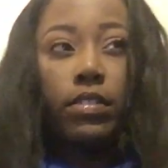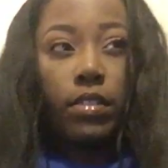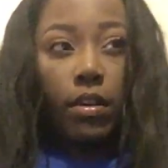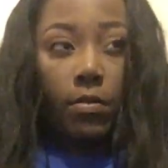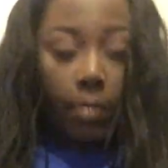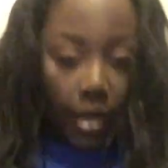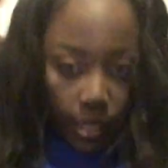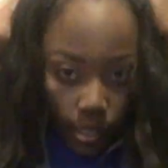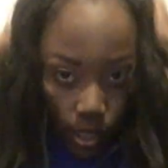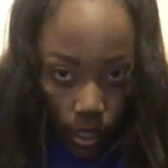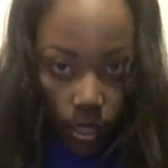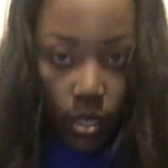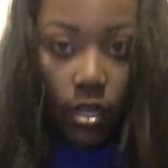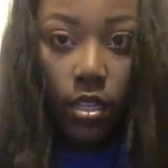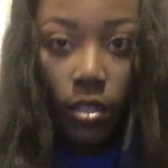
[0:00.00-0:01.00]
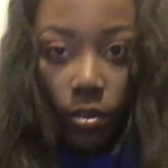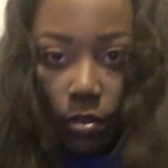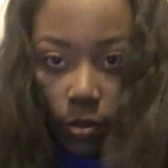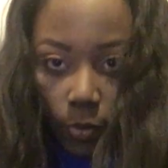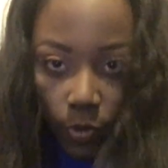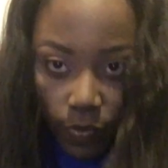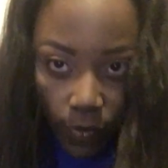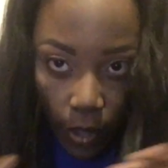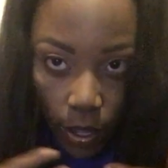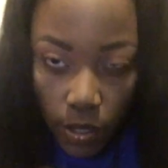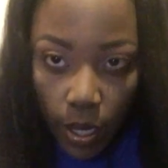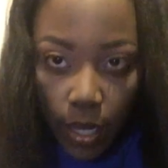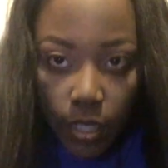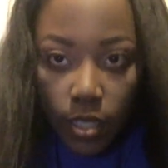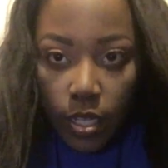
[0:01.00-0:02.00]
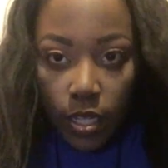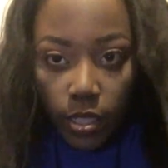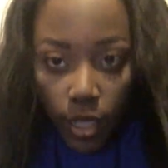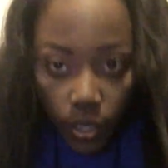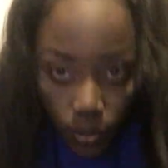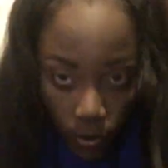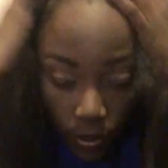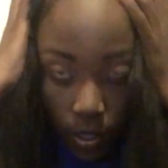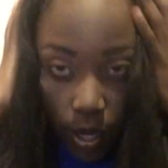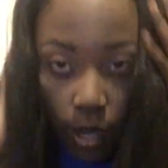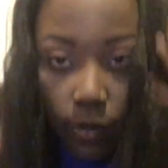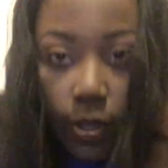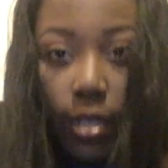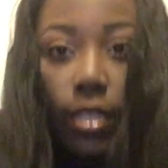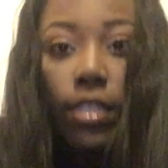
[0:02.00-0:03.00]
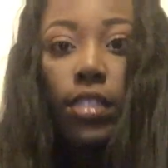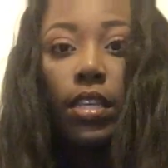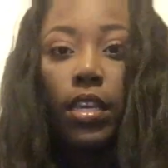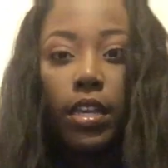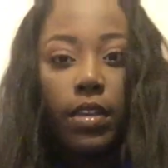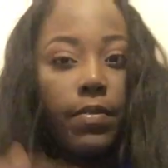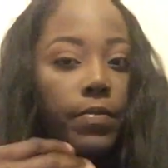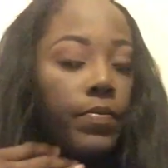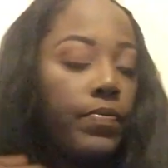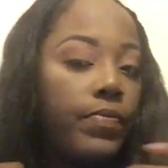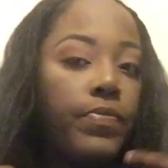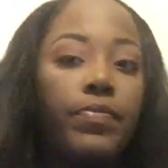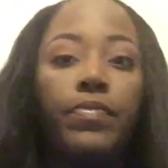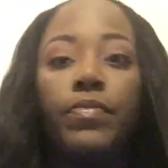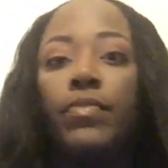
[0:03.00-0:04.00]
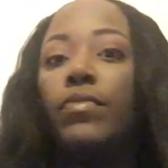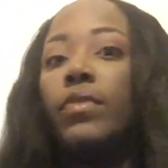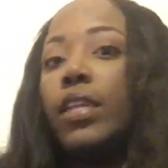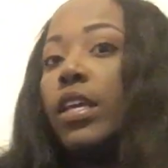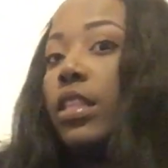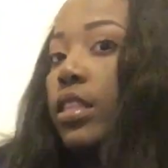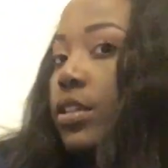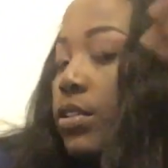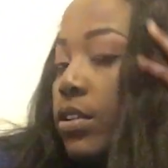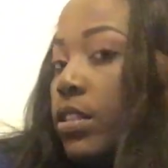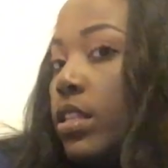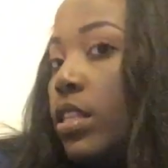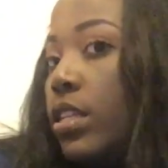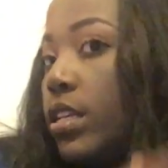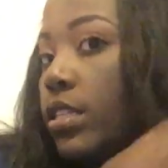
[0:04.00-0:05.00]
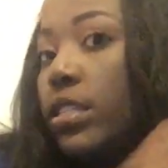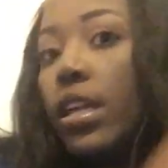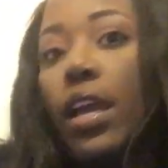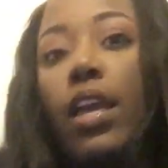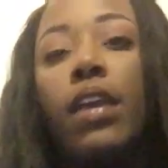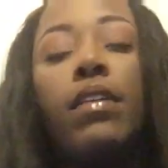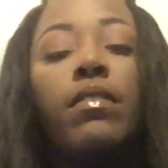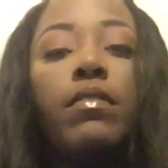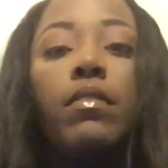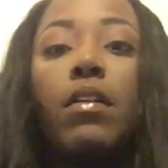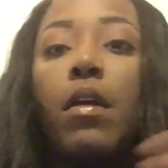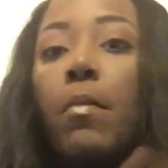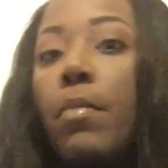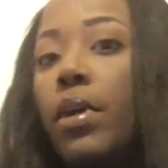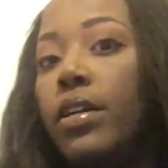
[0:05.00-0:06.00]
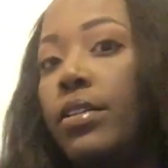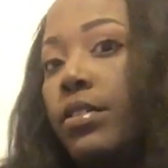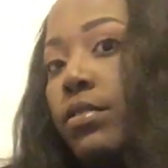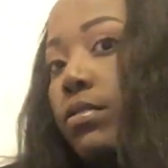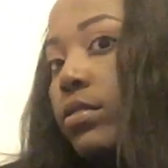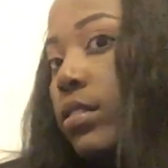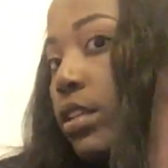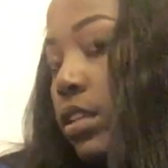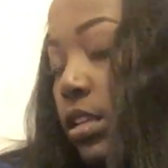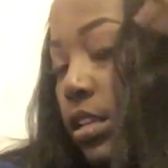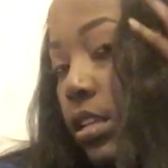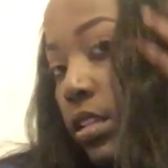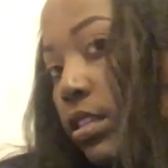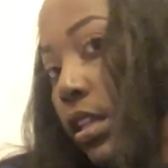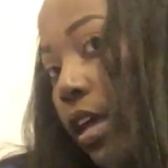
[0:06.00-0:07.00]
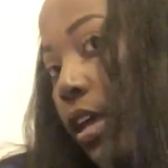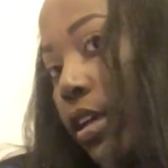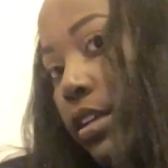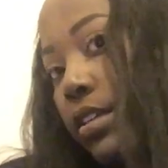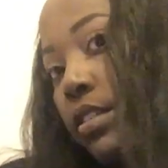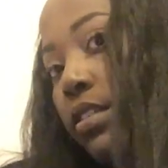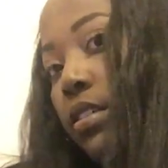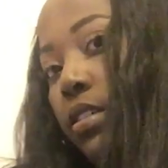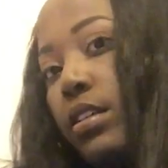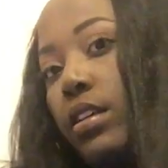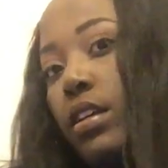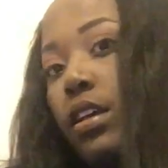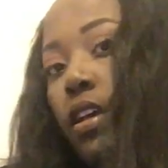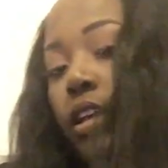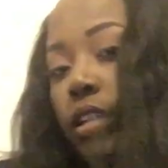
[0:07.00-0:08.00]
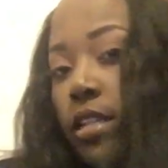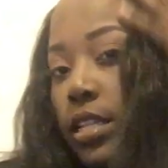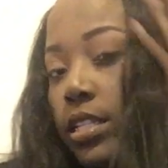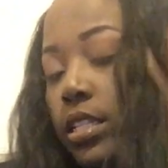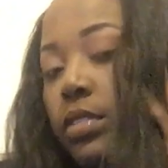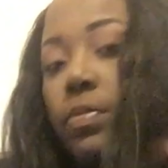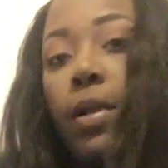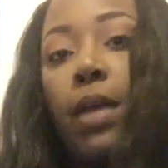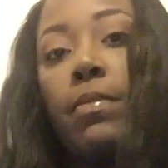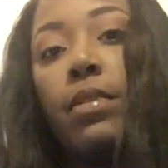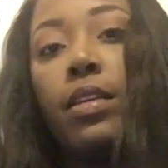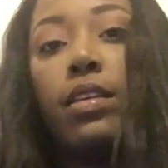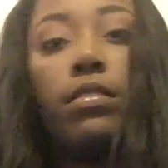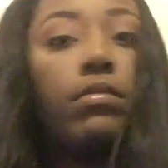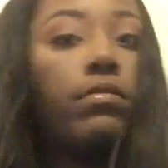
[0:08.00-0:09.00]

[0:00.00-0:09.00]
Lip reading: So basically the unit will fall like this, and you can already see it literally looks like bundles. Like, this is probably,